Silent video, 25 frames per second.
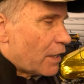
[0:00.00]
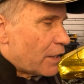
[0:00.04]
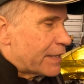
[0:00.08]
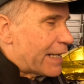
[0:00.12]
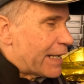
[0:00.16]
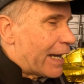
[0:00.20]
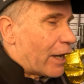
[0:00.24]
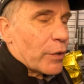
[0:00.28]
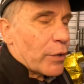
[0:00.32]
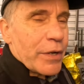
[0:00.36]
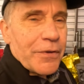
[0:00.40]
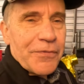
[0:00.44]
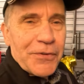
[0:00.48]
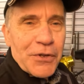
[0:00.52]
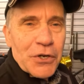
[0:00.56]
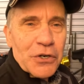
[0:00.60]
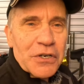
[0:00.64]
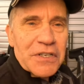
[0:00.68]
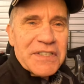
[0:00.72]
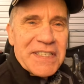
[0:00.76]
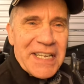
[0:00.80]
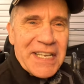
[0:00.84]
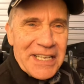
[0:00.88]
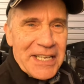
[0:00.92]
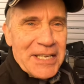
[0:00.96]
Now, if you're
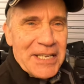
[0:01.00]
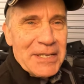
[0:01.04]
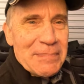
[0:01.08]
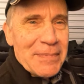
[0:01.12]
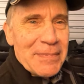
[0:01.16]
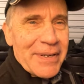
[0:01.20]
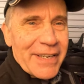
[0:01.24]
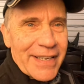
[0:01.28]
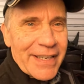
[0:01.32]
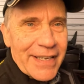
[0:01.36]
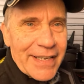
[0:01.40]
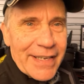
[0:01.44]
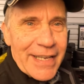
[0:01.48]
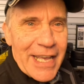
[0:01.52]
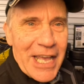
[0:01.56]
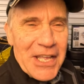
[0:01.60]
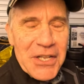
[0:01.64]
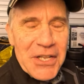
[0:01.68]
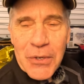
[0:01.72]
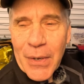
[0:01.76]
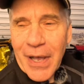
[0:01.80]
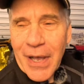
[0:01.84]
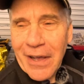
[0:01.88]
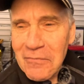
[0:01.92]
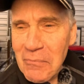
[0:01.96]
a team
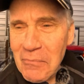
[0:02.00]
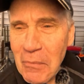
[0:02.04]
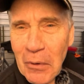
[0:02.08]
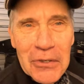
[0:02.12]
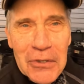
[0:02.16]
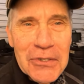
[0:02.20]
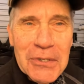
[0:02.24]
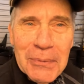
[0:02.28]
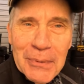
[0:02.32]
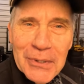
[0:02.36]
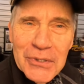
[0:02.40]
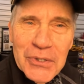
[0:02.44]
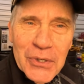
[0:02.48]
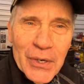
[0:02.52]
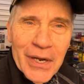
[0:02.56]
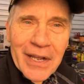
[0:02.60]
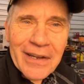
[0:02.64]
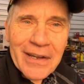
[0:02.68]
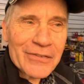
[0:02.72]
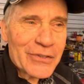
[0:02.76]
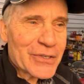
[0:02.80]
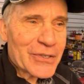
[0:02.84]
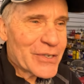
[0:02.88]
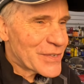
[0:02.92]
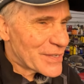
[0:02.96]
and you have multiple
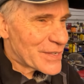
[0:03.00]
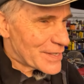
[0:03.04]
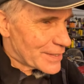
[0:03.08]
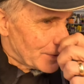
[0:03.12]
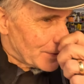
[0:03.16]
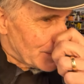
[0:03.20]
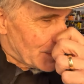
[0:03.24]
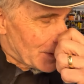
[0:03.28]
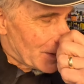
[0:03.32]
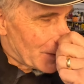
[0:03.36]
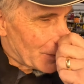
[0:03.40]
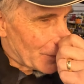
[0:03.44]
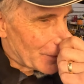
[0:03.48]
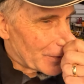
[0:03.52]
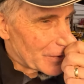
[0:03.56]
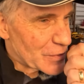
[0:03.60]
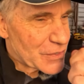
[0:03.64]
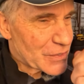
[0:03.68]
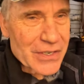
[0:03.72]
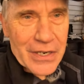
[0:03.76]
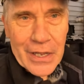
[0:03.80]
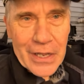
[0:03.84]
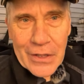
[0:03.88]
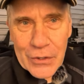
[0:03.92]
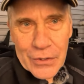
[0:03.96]
drivers, you know,
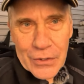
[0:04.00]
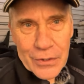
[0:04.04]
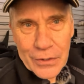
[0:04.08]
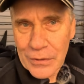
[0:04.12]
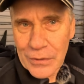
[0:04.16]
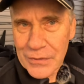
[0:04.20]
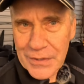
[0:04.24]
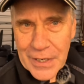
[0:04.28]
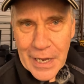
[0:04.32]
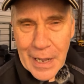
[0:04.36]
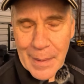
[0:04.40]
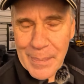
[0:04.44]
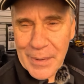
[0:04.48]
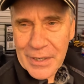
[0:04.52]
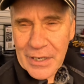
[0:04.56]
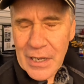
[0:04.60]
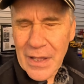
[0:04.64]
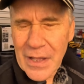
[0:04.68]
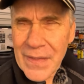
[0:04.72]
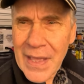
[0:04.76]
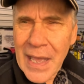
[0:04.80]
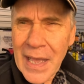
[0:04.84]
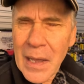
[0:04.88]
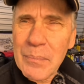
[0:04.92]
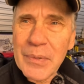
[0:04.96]
there's another whole topic
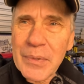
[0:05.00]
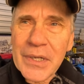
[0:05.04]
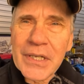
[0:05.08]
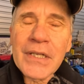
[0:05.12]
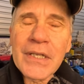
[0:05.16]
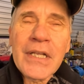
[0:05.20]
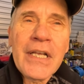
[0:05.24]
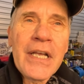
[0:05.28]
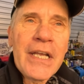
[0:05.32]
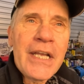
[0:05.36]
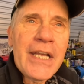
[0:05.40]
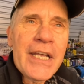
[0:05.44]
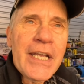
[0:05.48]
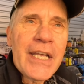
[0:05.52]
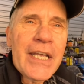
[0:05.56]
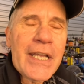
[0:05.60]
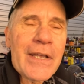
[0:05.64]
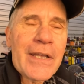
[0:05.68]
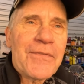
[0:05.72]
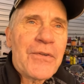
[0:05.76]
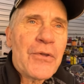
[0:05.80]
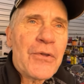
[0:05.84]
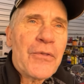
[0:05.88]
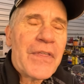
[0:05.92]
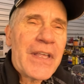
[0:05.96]
on that, but
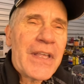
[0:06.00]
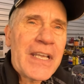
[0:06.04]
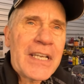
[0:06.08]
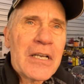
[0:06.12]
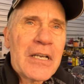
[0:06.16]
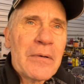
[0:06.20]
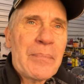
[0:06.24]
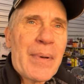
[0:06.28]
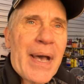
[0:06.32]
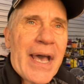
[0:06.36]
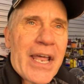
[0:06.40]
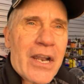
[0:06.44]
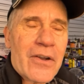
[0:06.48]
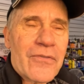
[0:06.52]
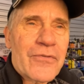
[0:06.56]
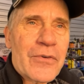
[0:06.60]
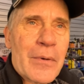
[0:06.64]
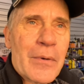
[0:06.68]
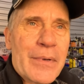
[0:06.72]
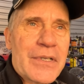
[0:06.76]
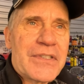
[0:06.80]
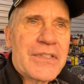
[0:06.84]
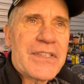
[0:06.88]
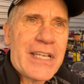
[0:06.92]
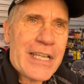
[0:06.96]
if you think about it
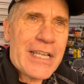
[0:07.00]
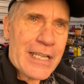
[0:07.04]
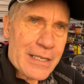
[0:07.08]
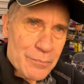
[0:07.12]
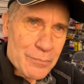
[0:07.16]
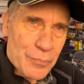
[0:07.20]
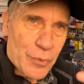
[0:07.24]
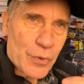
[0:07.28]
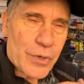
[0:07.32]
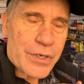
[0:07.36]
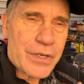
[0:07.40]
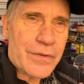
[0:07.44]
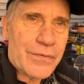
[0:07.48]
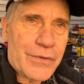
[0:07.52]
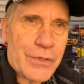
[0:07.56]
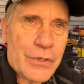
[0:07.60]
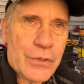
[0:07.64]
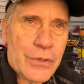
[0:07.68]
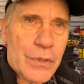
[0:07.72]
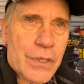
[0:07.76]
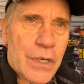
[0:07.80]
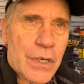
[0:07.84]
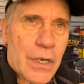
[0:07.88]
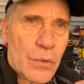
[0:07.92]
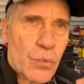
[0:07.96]
from a team point of
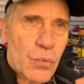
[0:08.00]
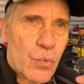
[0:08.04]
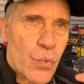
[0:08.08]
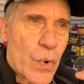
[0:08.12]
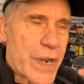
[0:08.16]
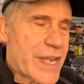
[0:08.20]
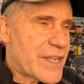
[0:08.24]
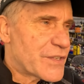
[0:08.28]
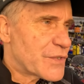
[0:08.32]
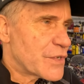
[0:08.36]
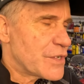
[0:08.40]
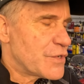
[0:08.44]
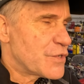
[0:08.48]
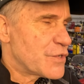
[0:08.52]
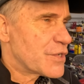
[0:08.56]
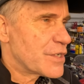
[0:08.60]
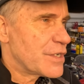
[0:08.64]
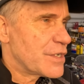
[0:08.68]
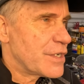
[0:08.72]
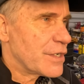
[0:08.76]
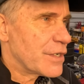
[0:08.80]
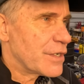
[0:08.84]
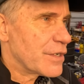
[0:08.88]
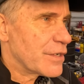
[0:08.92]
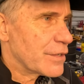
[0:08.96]
view, a race
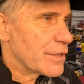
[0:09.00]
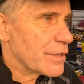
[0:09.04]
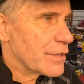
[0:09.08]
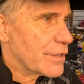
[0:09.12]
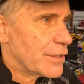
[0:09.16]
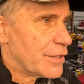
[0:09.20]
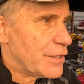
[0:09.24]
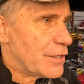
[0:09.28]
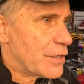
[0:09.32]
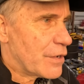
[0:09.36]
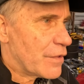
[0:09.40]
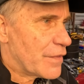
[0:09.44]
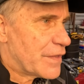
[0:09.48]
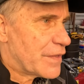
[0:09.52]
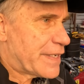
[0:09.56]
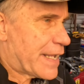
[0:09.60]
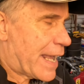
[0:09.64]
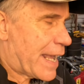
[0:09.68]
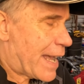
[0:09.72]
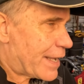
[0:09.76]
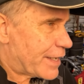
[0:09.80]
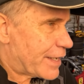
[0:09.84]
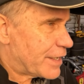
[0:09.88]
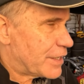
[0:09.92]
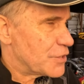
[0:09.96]
engineer, you know, the
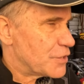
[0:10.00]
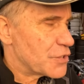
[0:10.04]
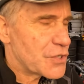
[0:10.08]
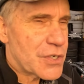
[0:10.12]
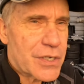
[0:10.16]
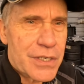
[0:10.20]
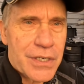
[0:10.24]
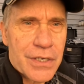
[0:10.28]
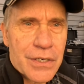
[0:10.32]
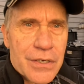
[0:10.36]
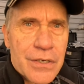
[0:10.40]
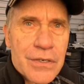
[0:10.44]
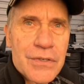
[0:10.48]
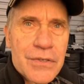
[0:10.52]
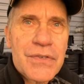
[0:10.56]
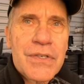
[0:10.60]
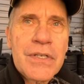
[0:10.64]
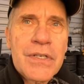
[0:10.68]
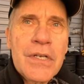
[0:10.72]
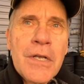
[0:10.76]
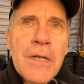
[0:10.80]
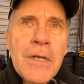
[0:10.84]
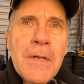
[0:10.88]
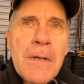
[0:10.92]
data engineers,